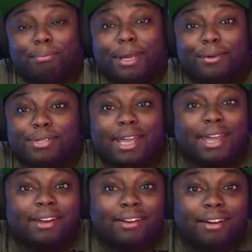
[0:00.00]
Beggar's
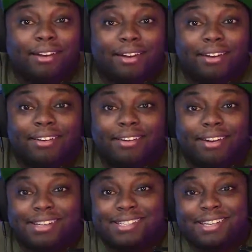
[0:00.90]
Canyon
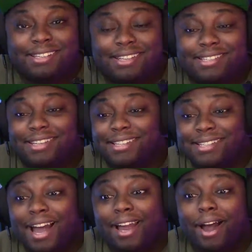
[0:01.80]
on his T-16
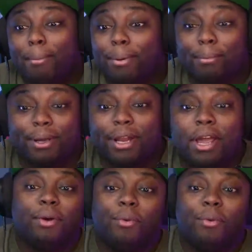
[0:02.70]
Skyhopper, but